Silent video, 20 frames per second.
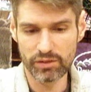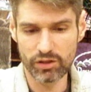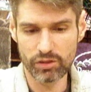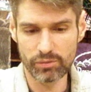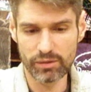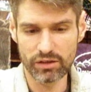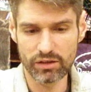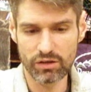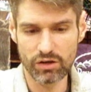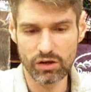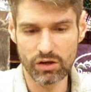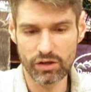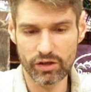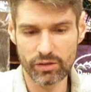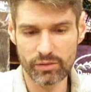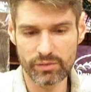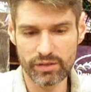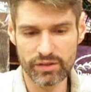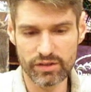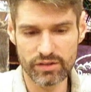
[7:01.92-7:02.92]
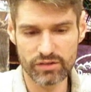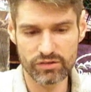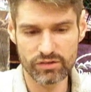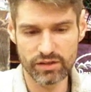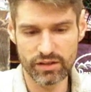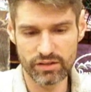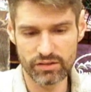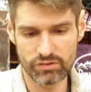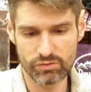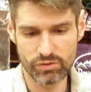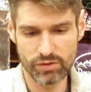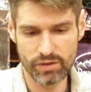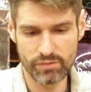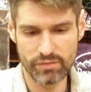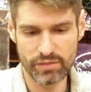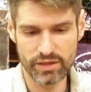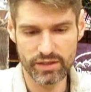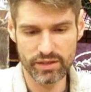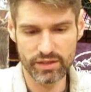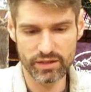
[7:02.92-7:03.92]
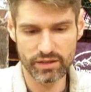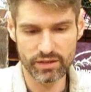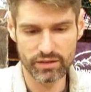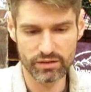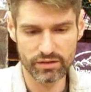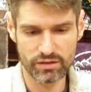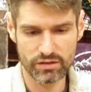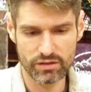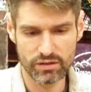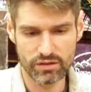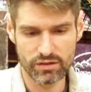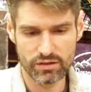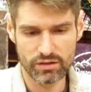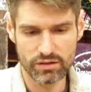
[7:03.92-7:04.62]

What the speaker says: them a little bit longer, but in this case, where I'm making a